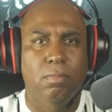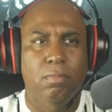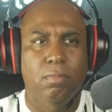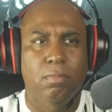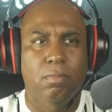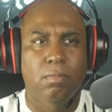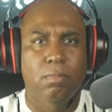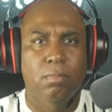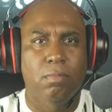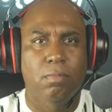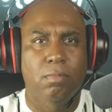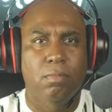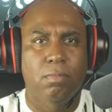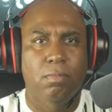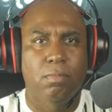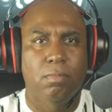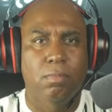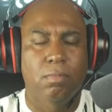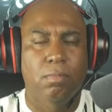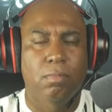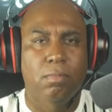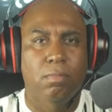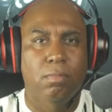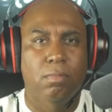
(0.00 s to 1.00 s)

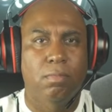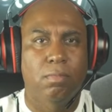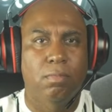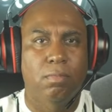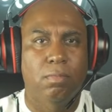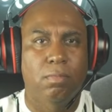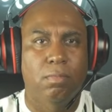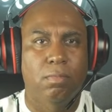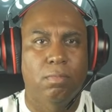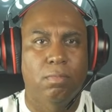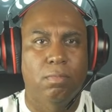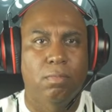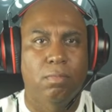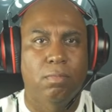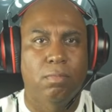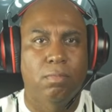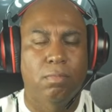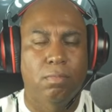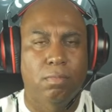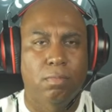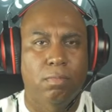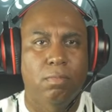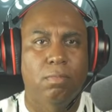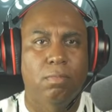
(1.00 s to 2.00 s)
[no speech]